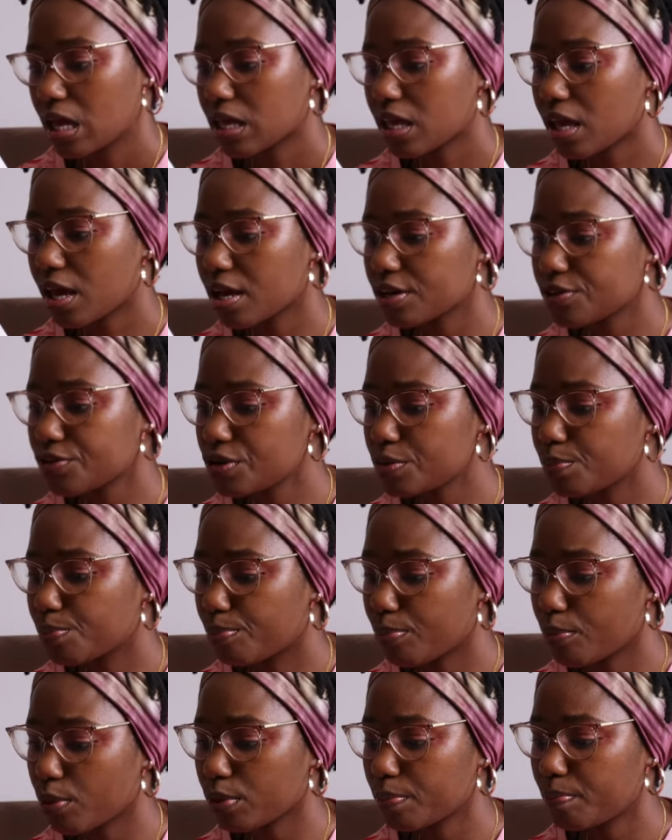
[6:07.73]
Kindred
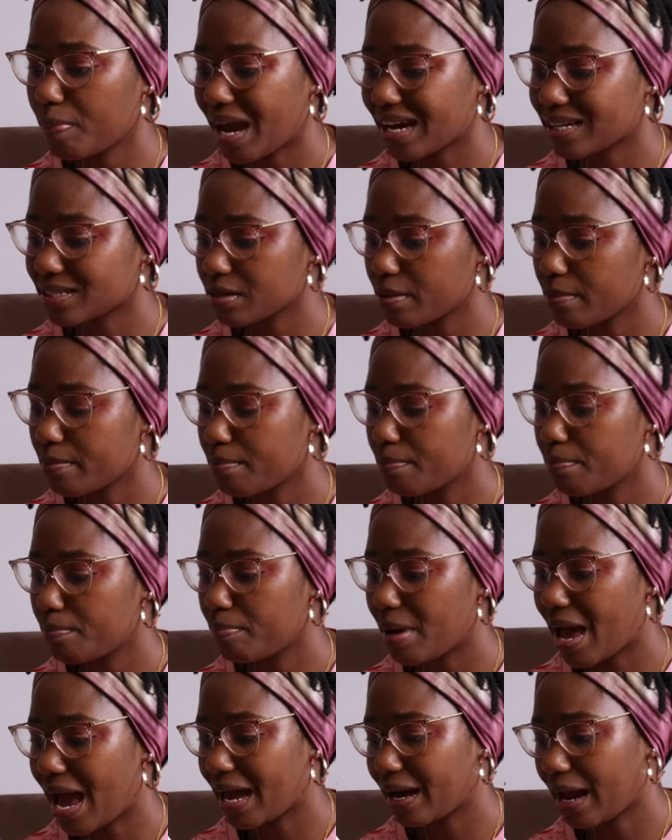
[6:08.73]
brought back some
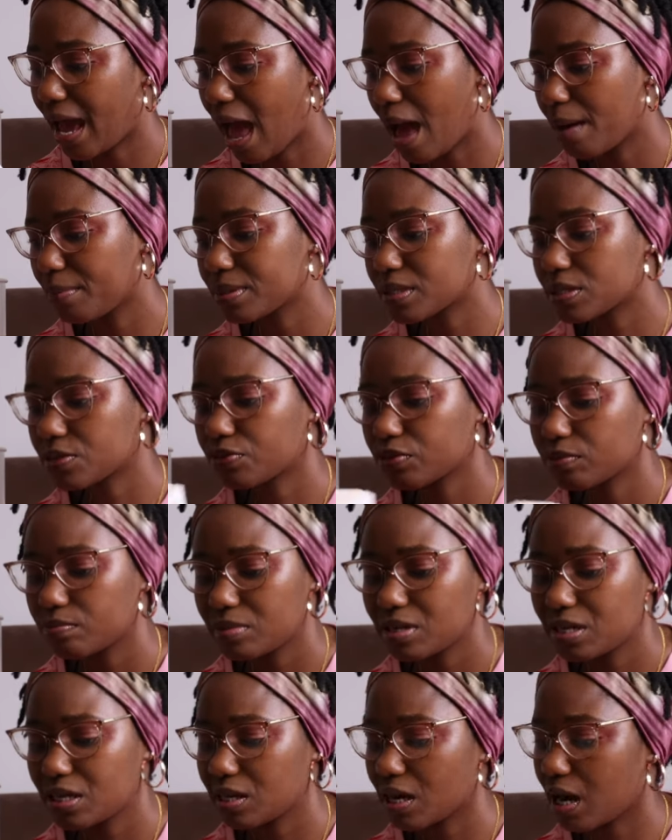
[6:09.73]
bad habits for
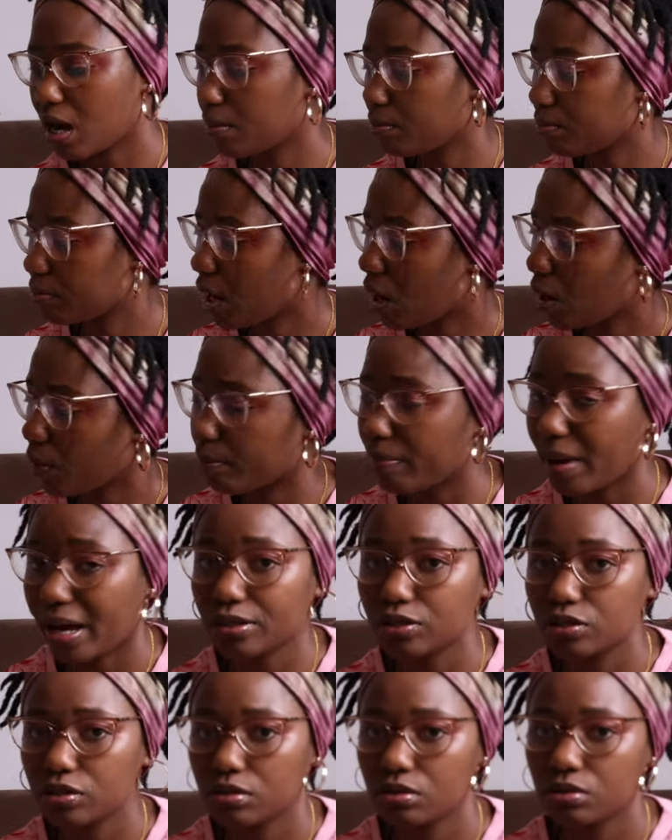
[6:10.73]
me. I'm now
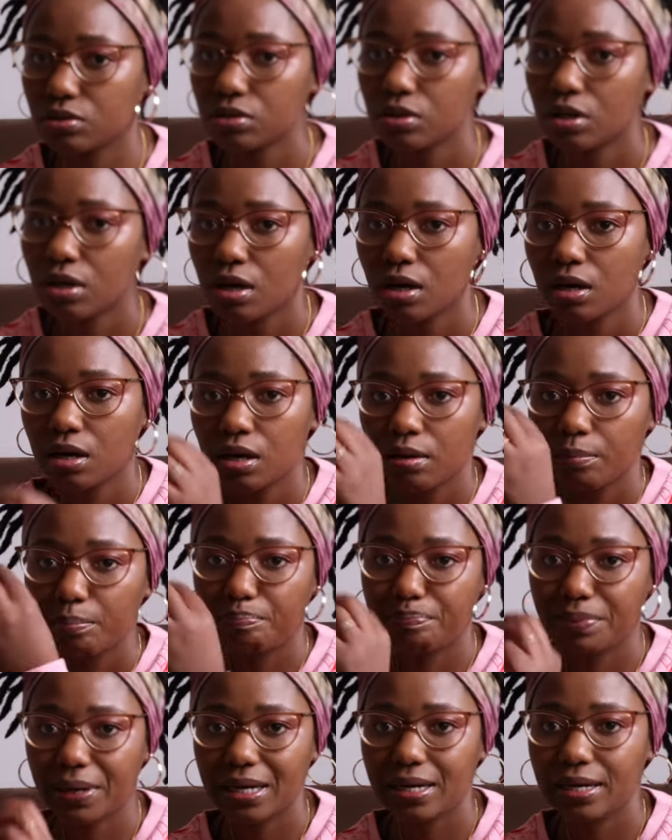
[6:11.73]
back to
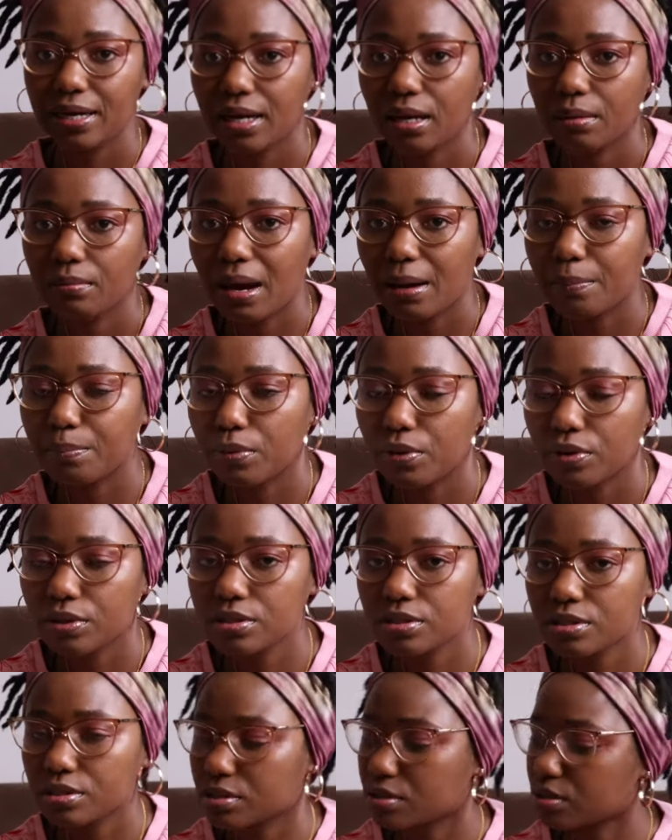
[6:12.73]
bending my
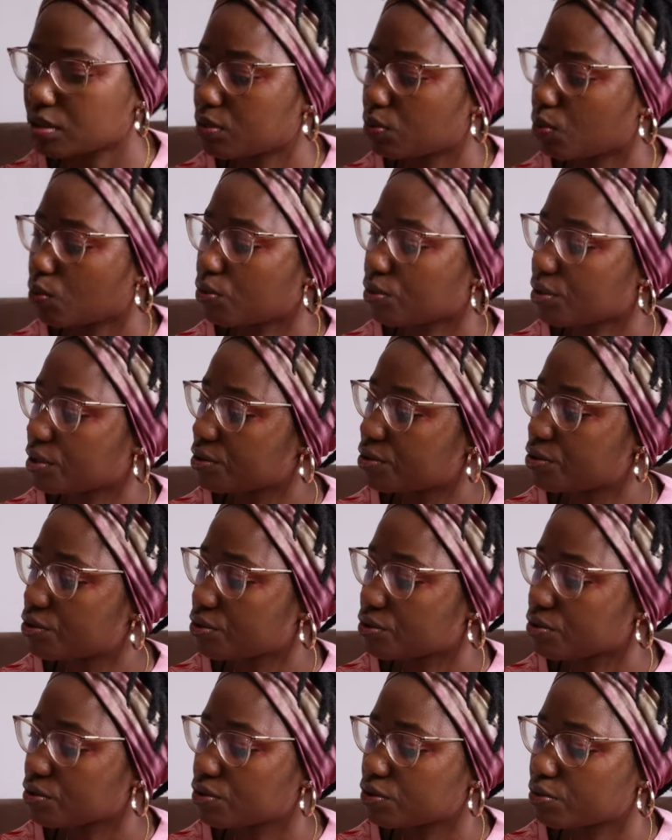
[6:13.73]
books in order
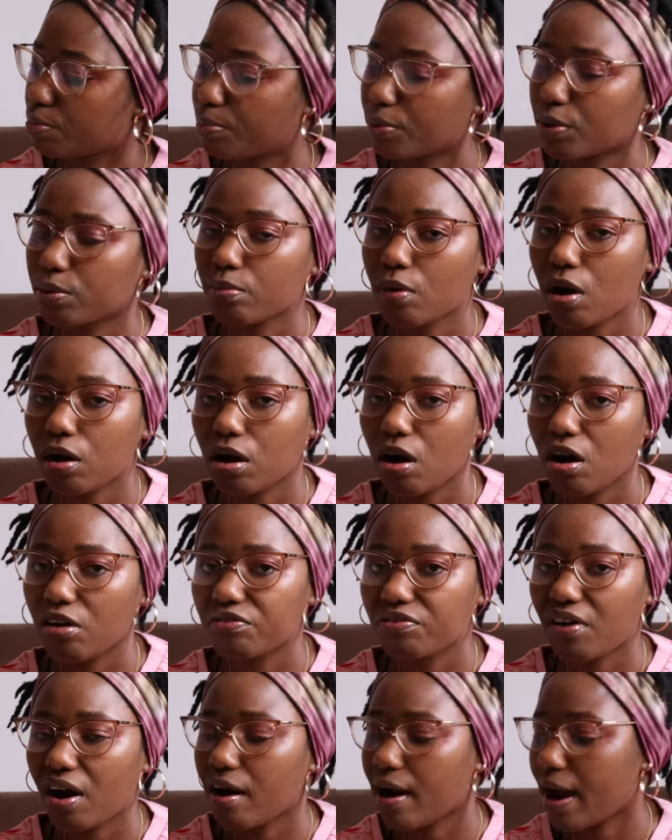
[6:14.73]
to bookmark how
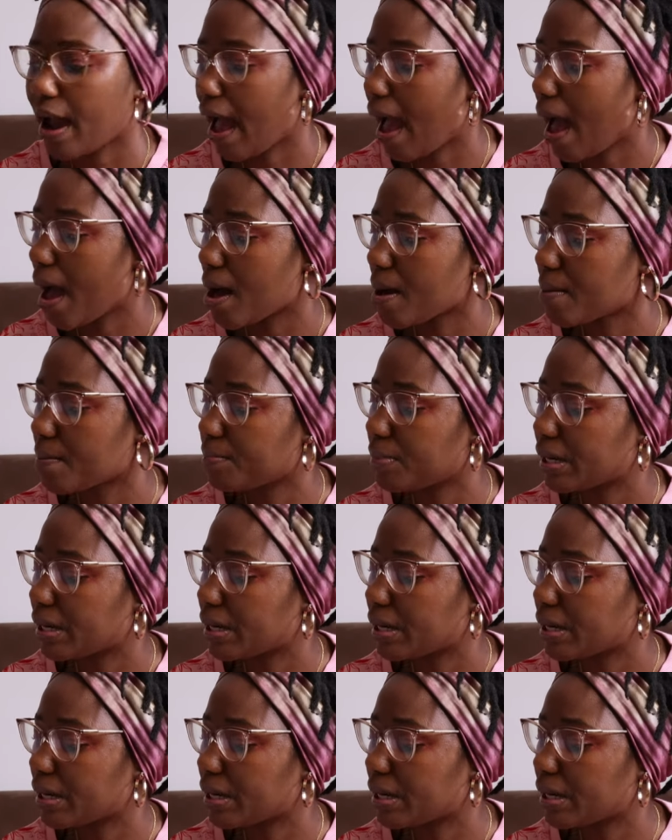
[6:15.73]
far I am.